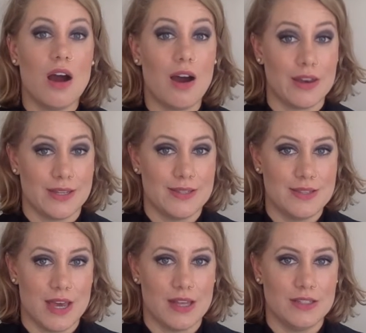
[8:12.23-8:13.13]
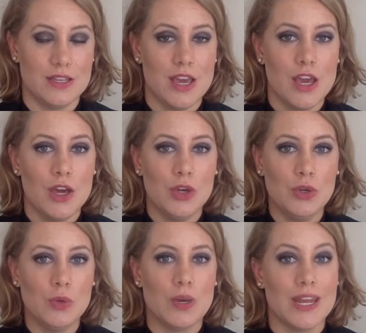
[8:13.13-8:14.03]
honest sales,
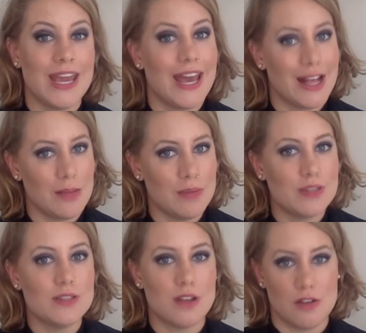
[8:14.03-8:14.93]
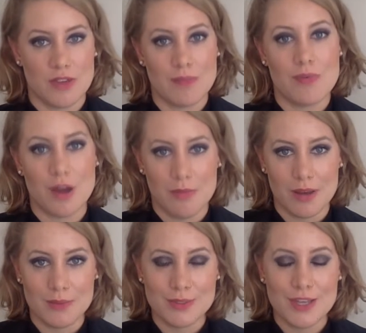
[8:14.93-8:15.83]
who want to help solving
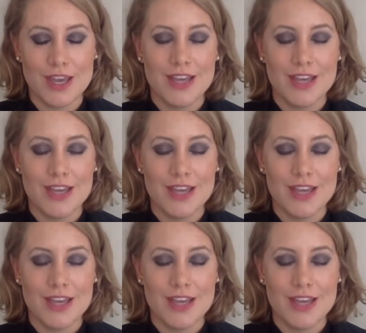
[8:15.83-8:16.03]
problems.